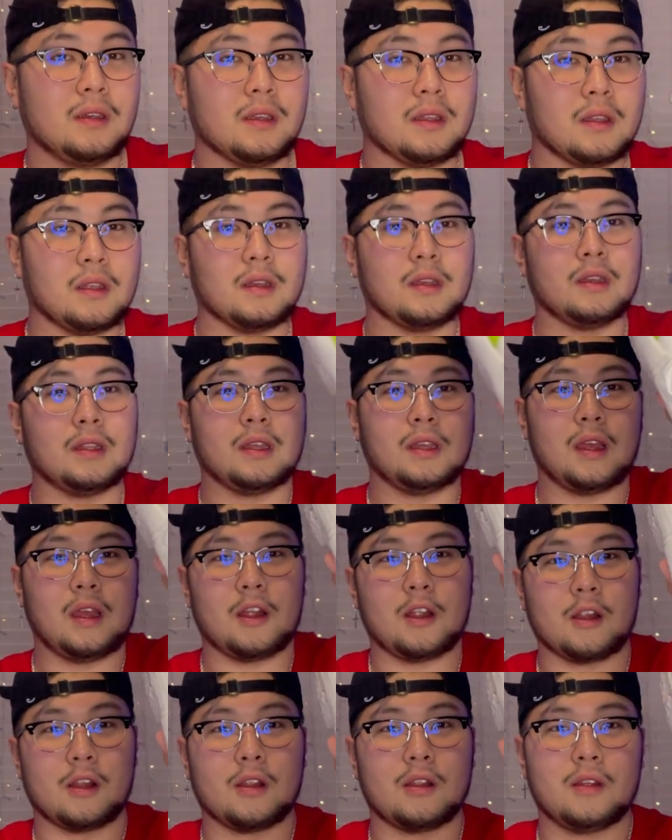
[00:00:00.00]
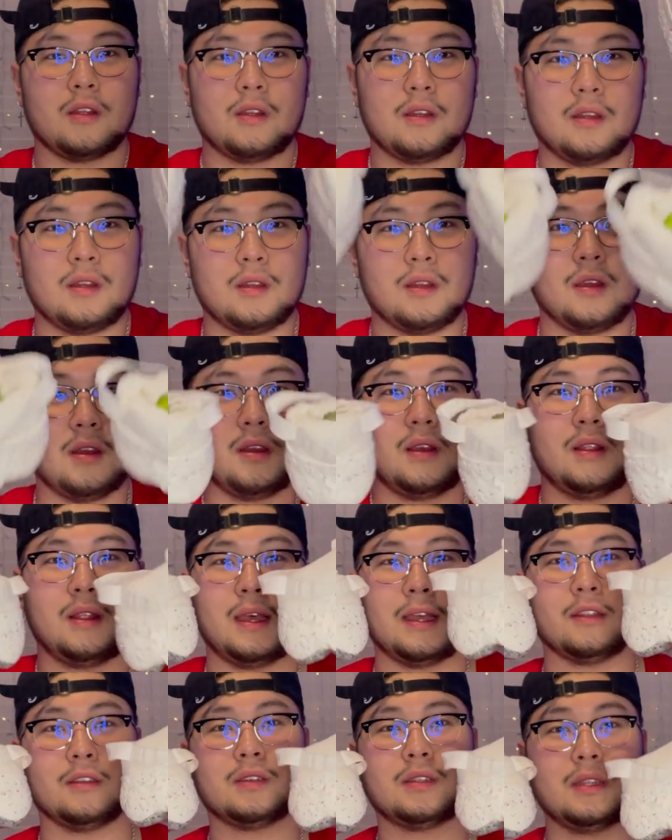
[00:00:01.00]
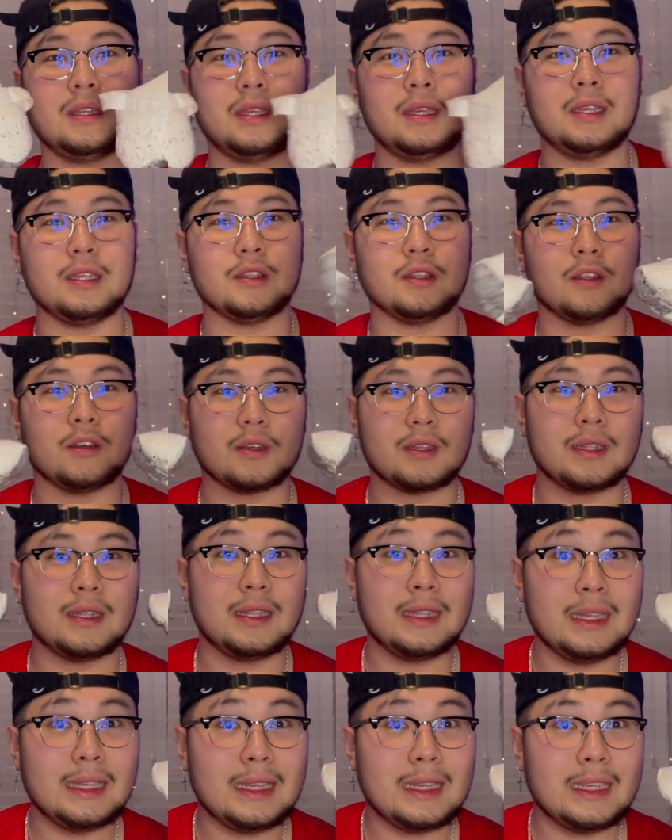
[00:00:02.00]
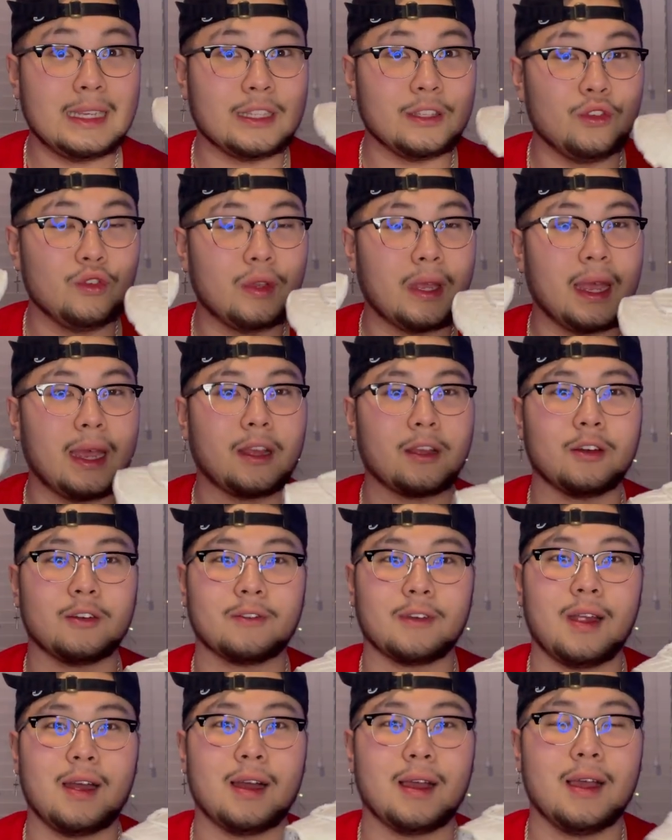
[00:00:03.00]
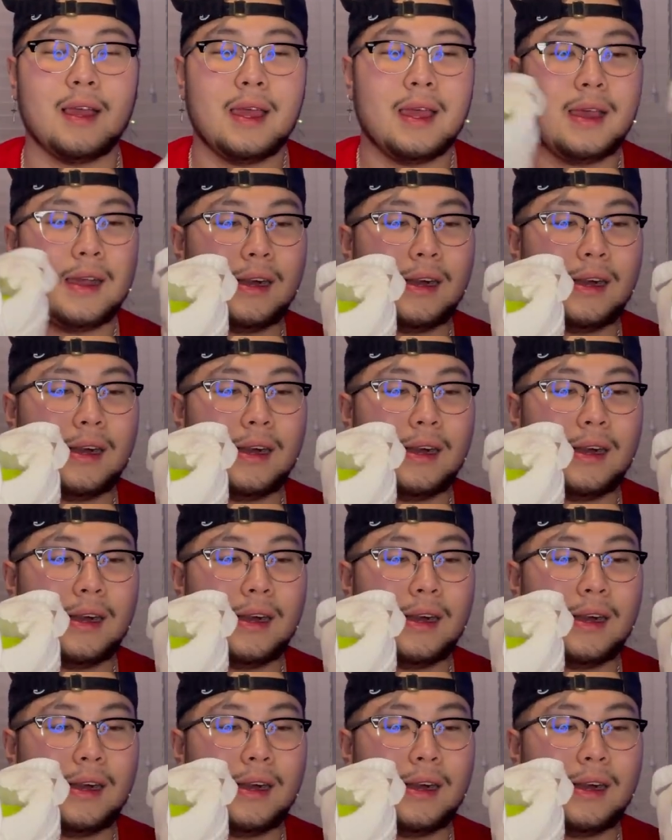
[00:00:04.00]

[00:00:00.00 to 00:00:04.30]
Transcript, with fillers: you know, here they are. They're clean, they're clean. You can't go wrong.